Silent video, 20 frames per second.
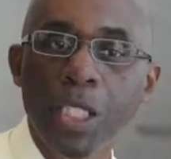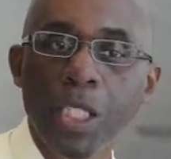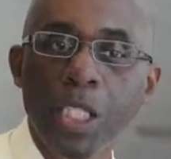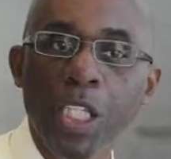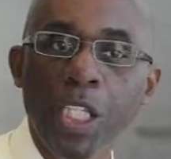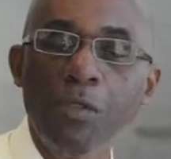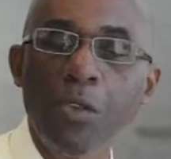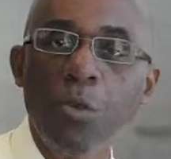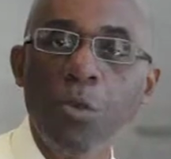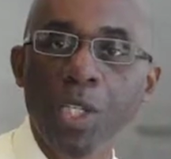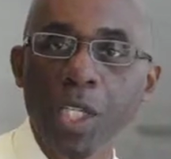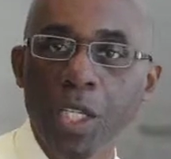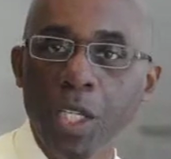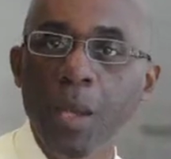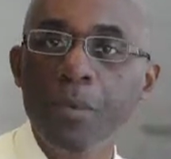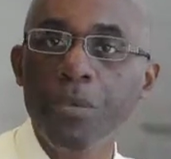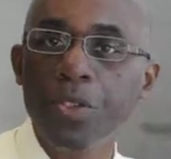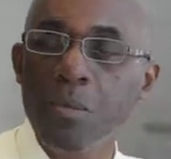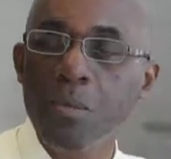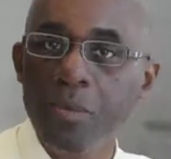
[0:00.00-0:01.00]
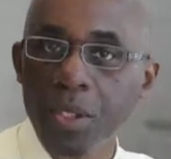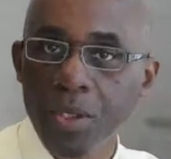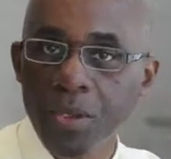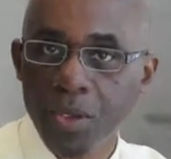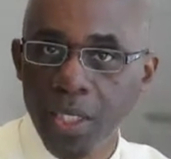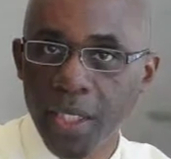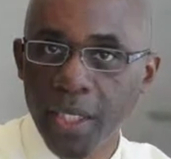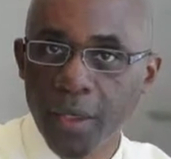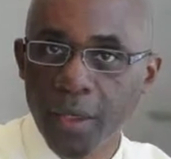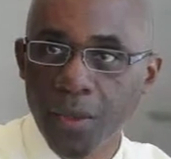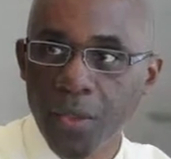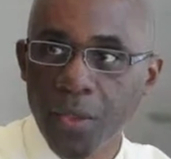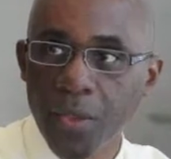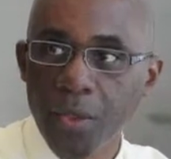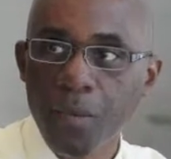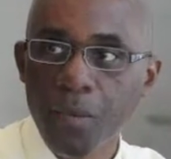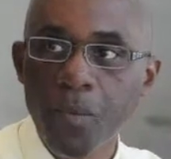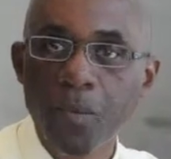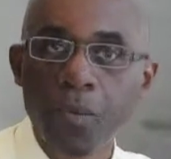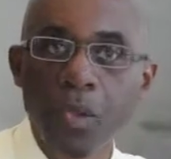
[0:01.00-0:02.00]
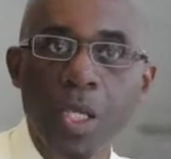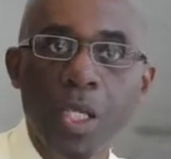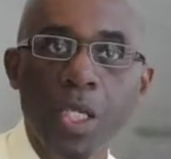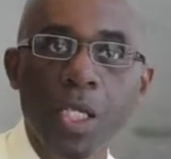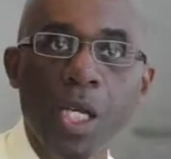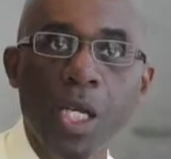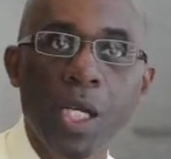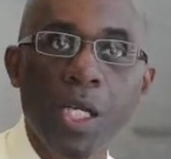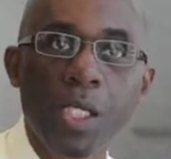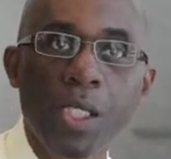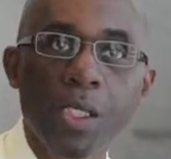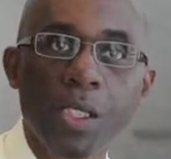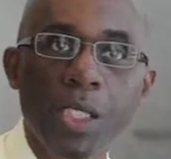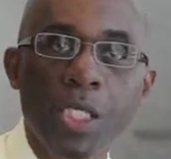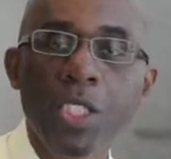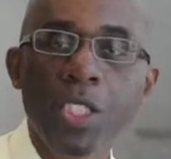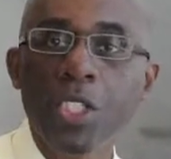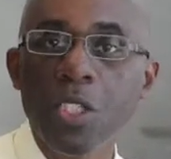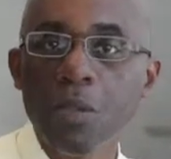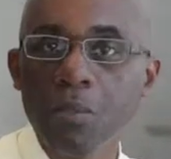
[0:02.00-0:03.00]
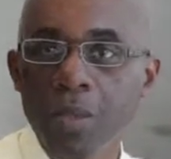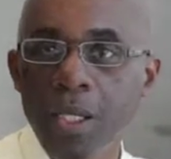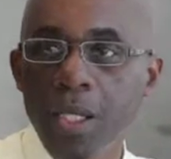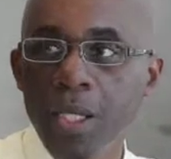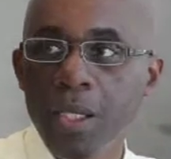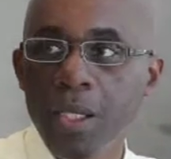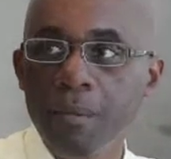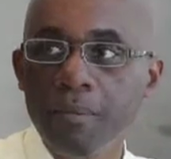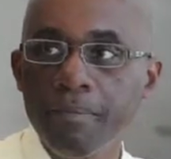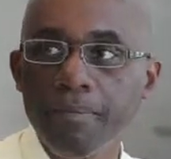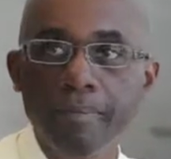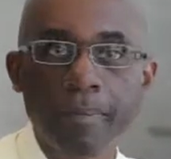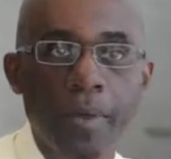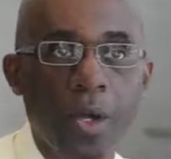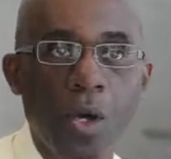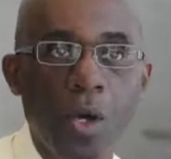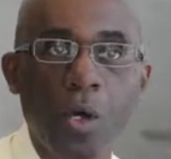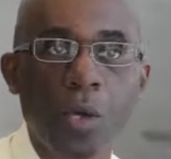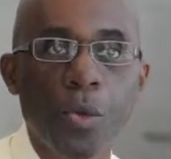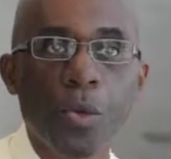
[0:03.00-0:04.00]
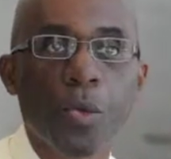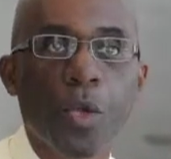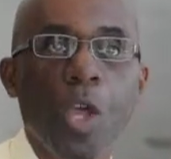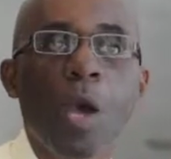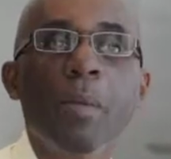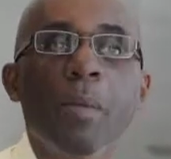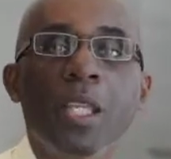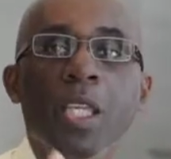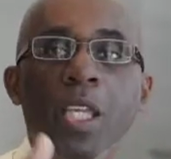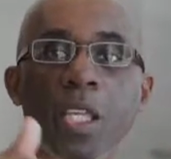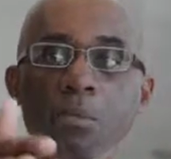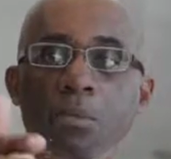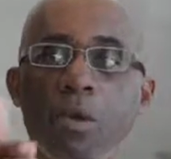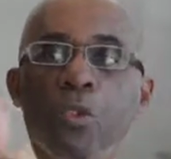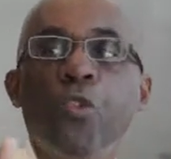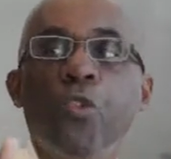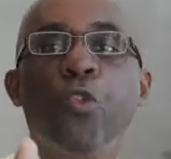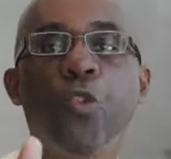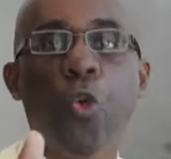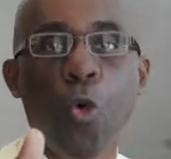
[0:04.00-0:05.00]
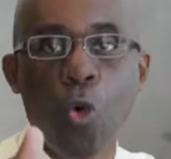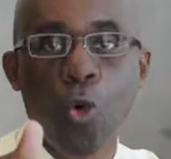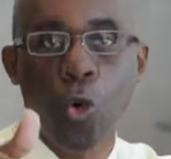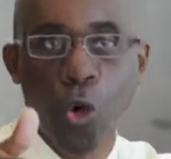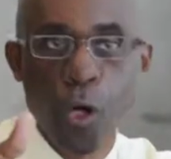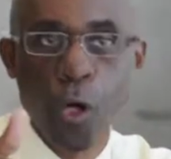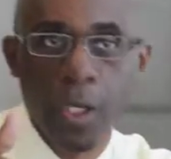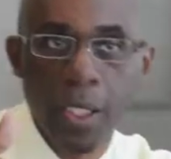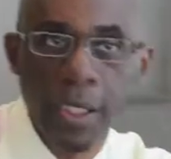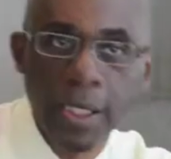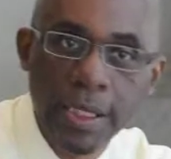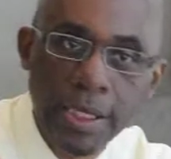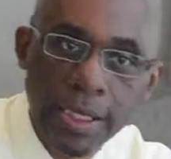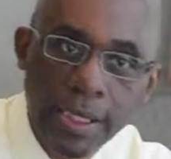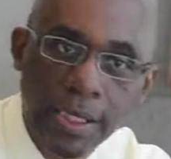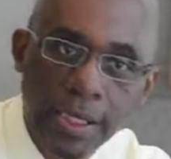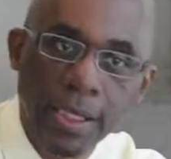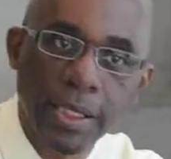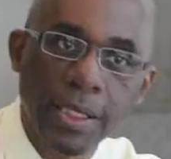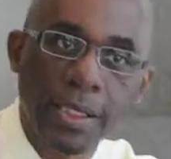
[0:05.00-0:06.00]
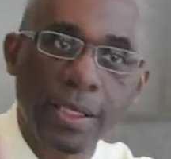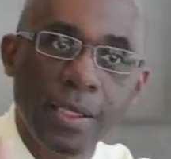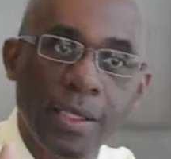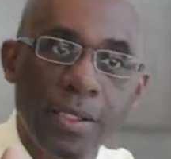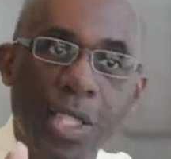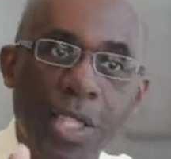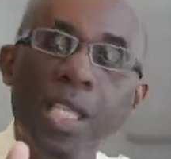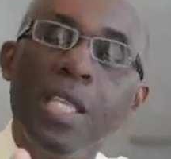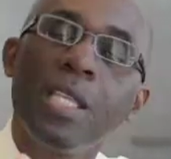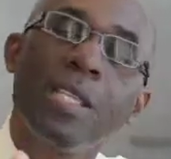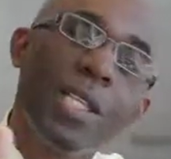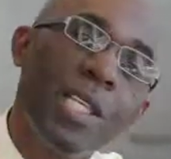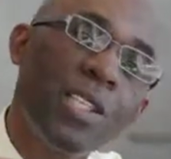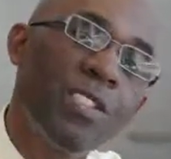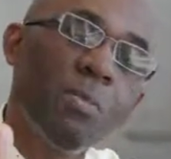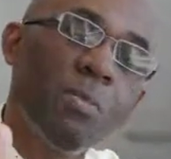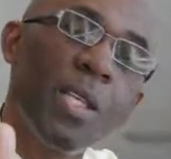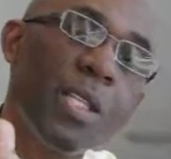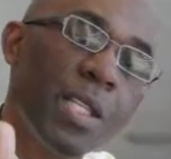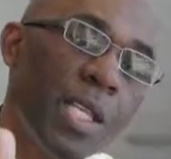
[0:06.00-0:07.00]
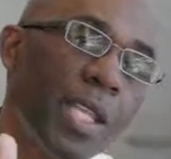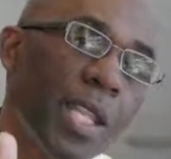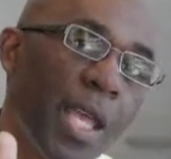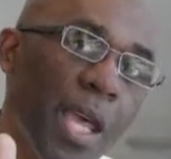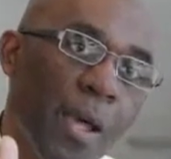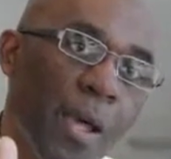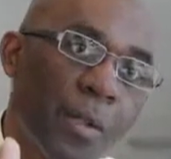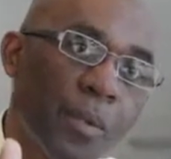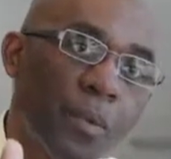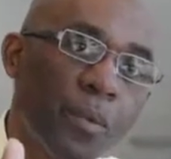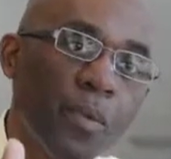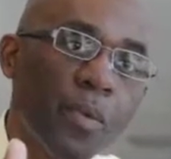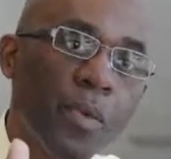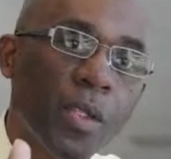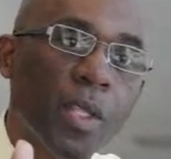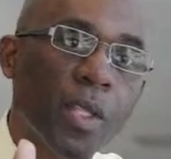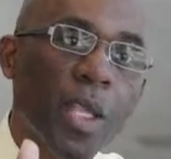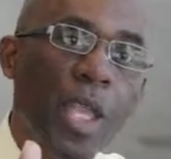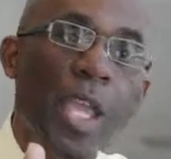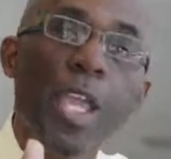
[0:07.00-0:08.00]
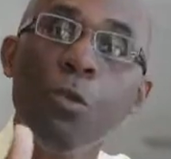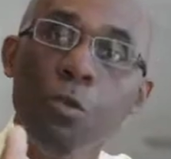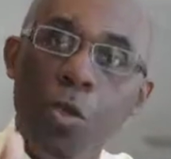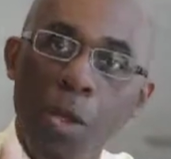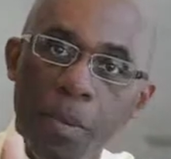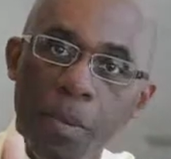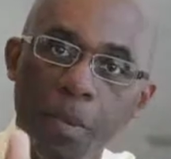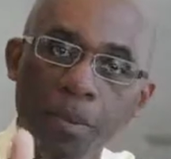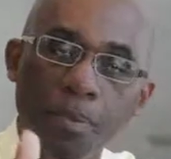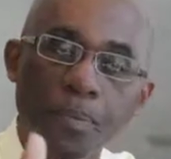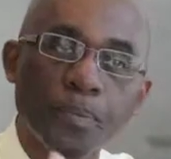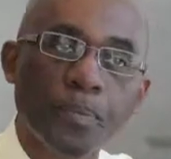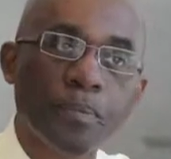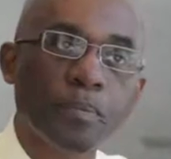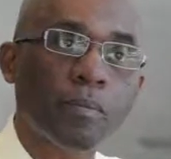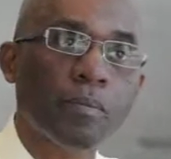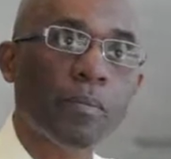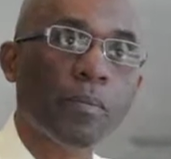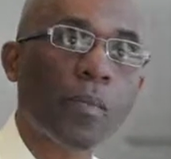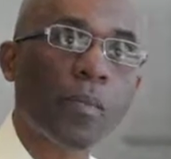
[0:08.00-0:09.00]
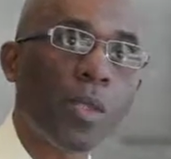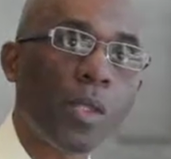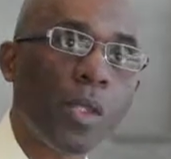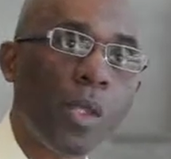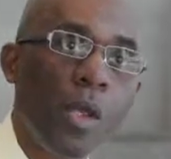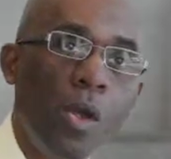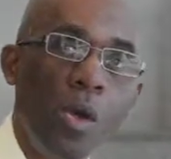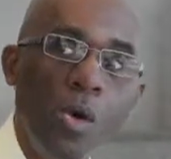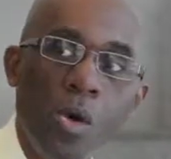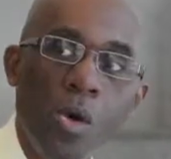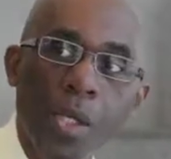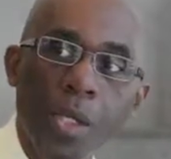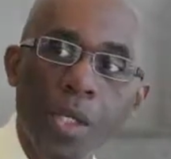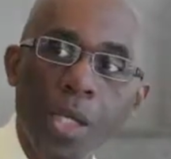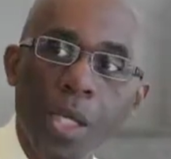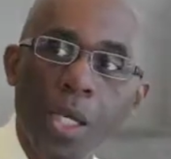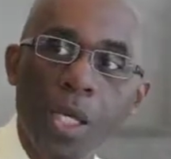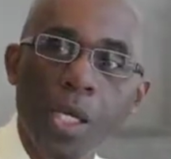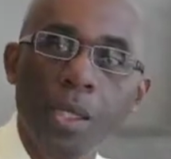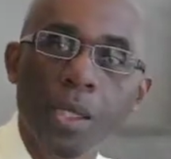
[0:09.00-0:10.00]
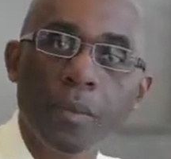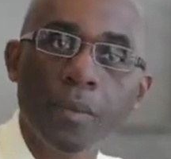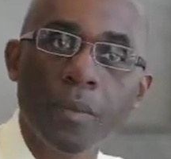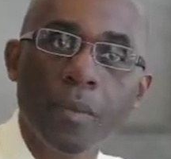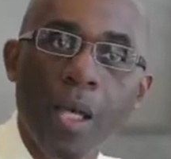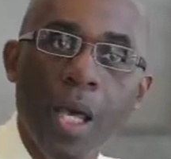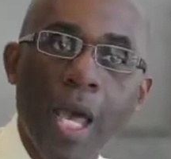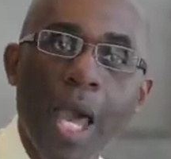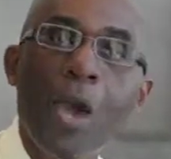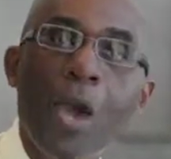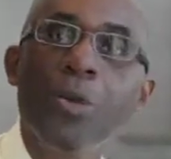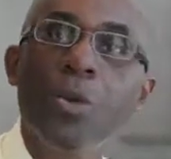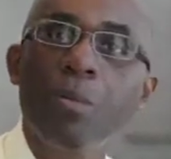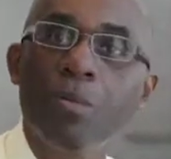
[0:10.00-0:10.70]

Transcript: even when it comes to mental health, uh, teaching men uh, coming in before they, these men get out and women on uh, how to